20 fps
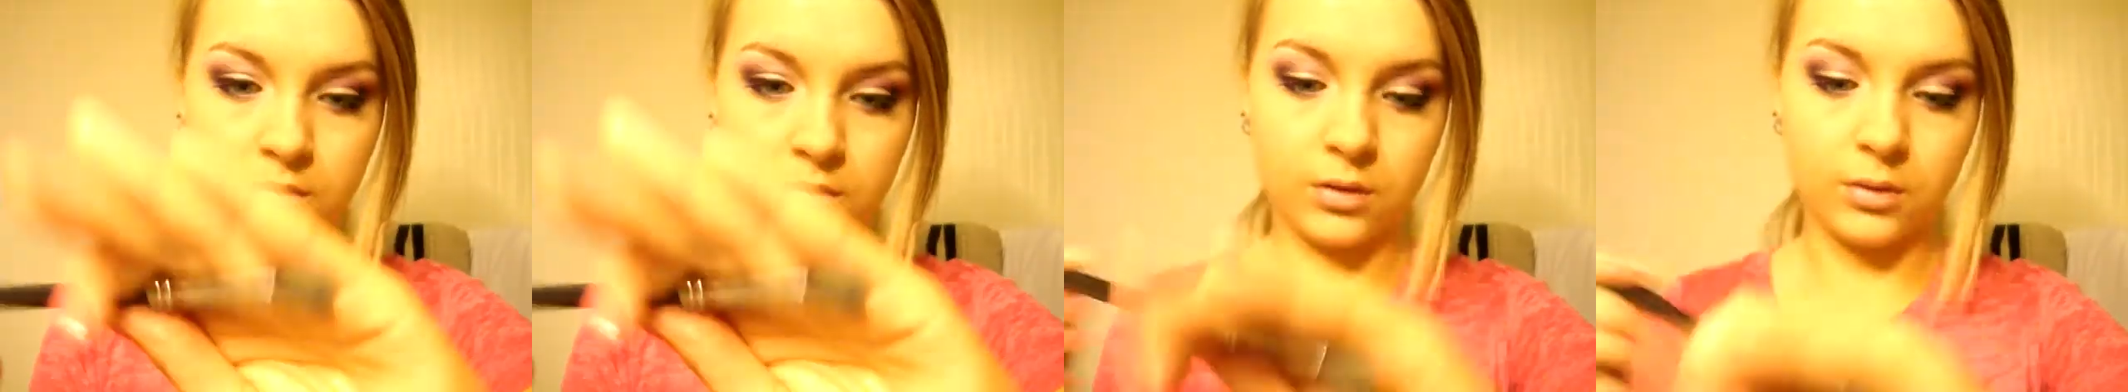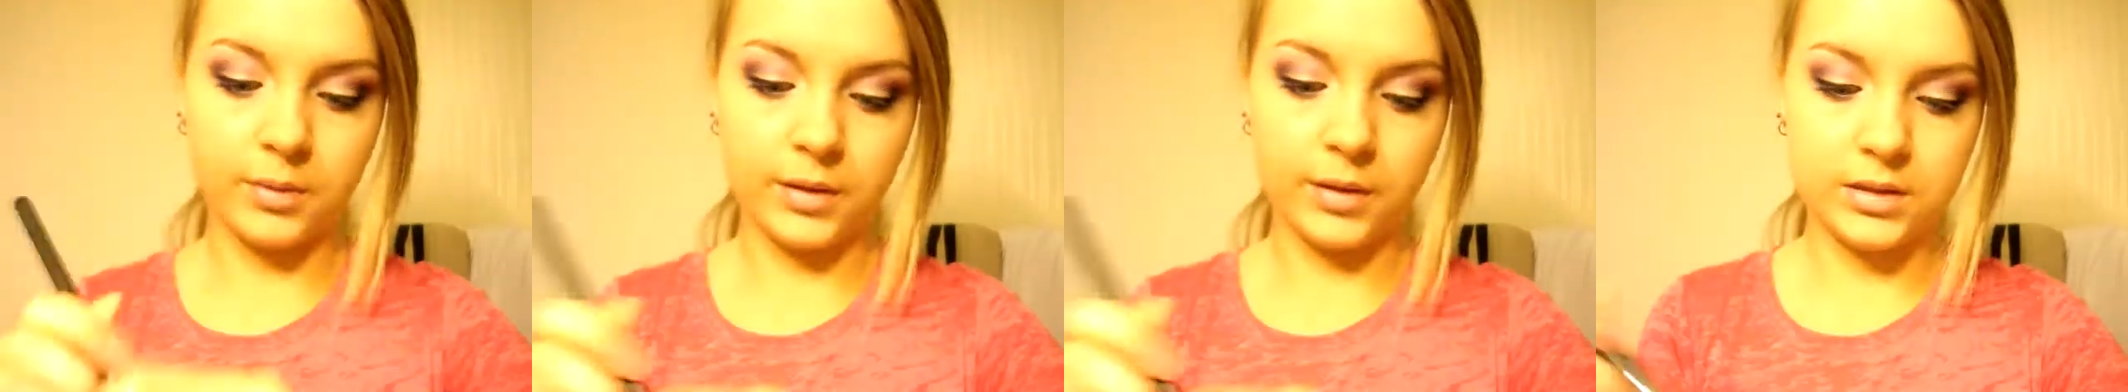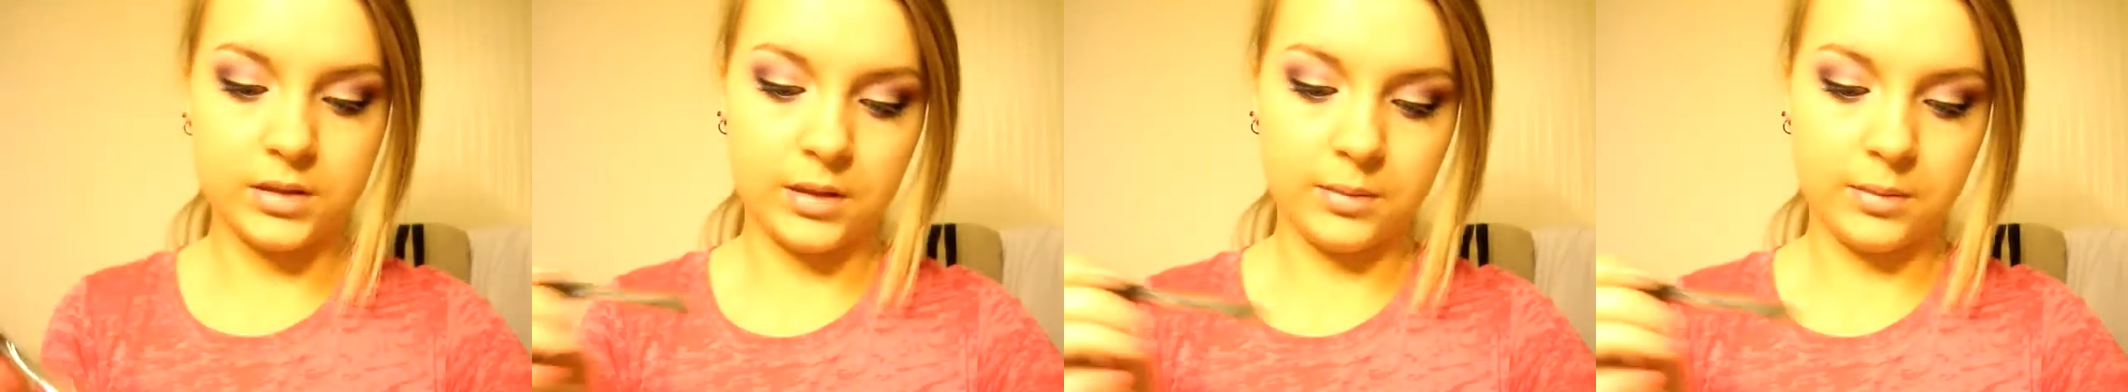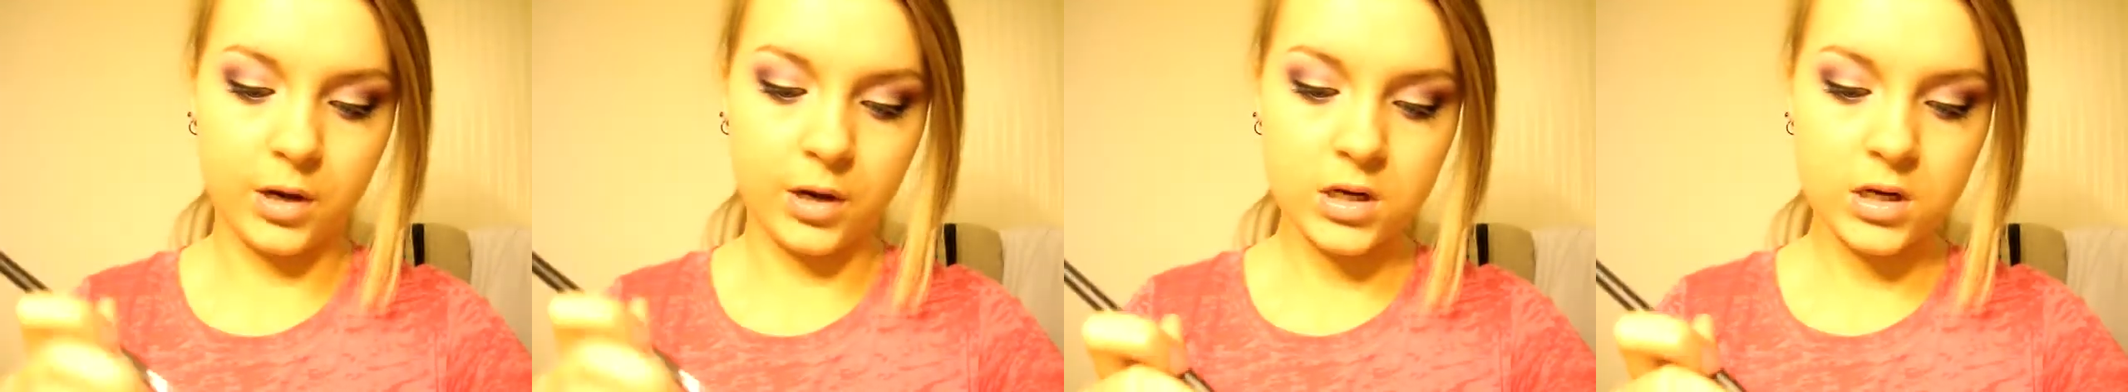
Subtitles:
little blending